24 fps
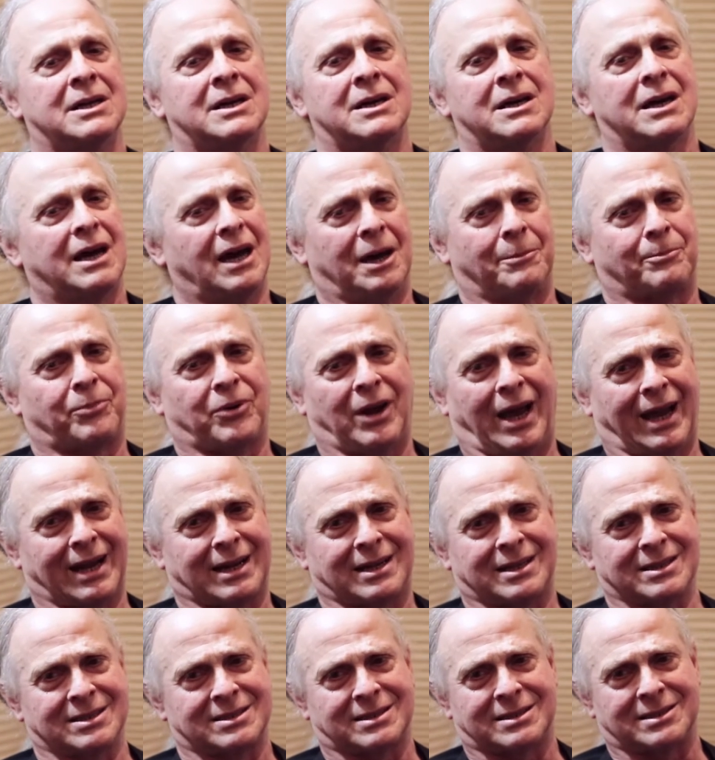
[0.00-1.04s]
a
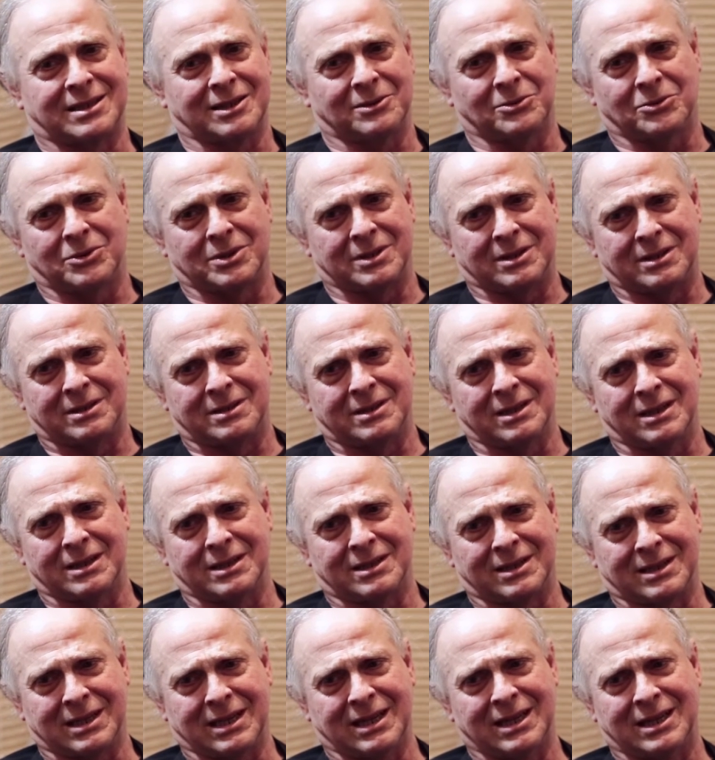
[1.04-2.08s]
practice that would
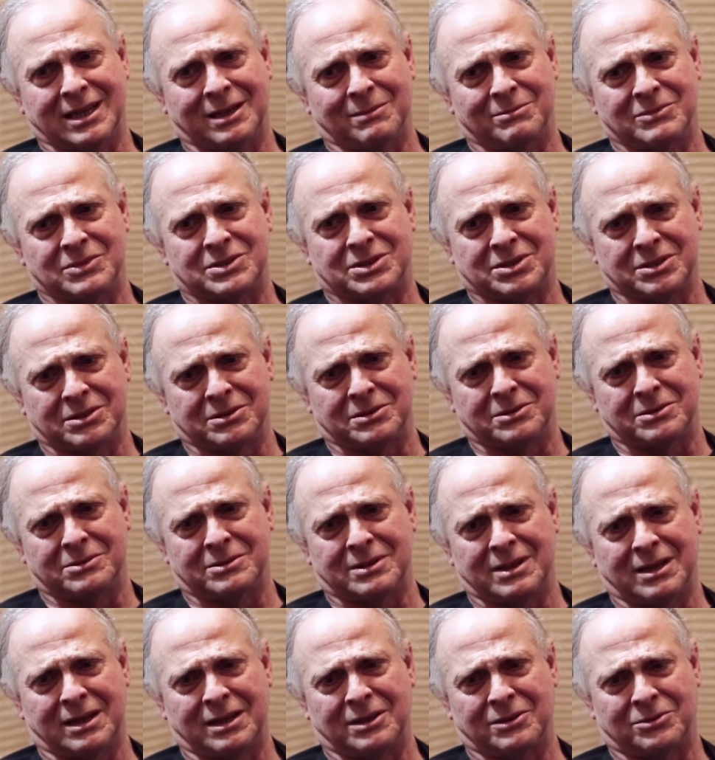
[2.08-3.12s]
lead him to
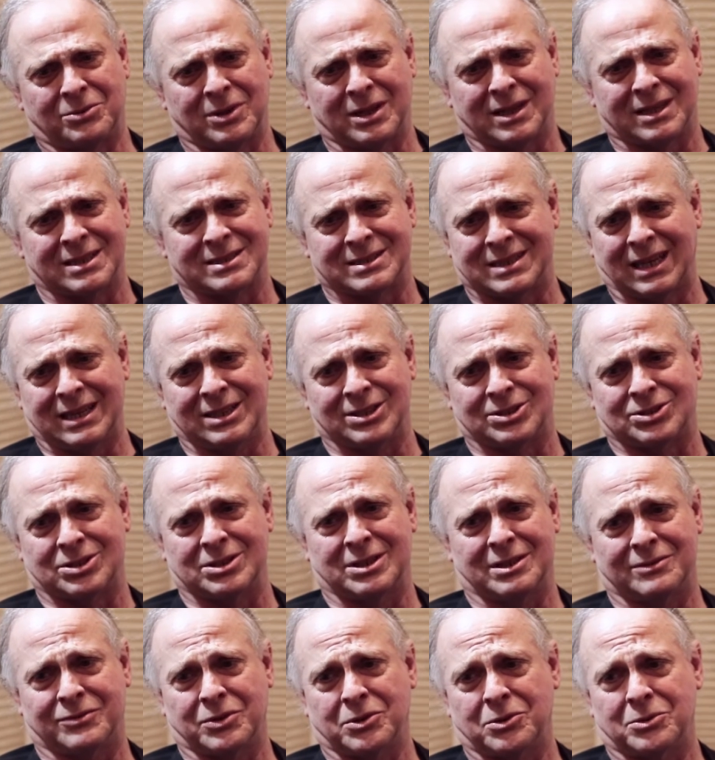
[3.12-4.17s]
a realization
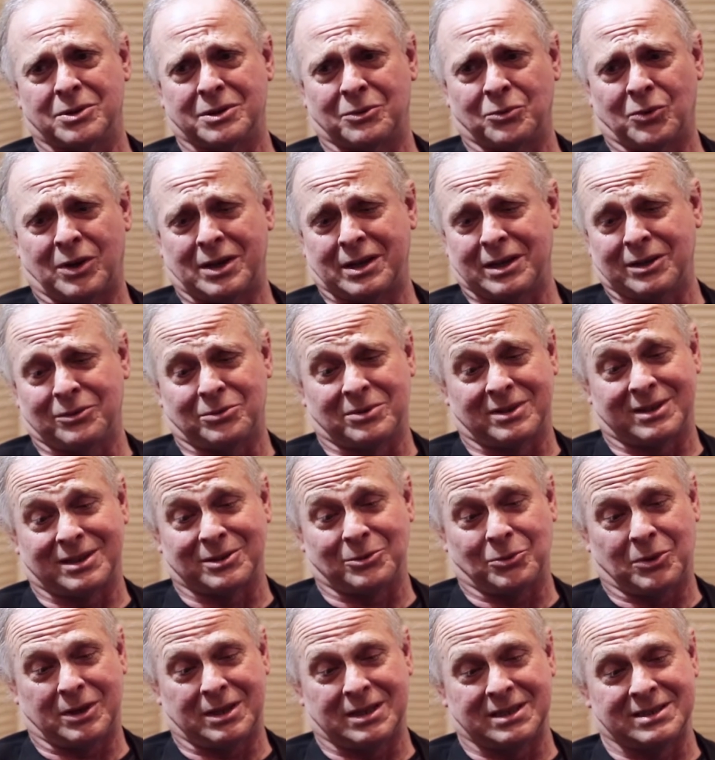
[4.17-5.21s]
of who and what he really
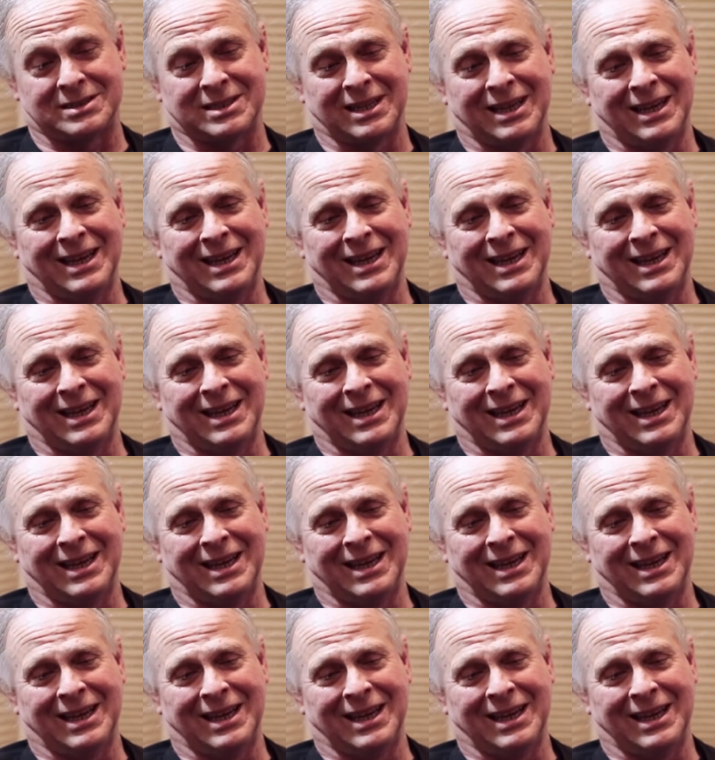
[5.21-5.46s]
was.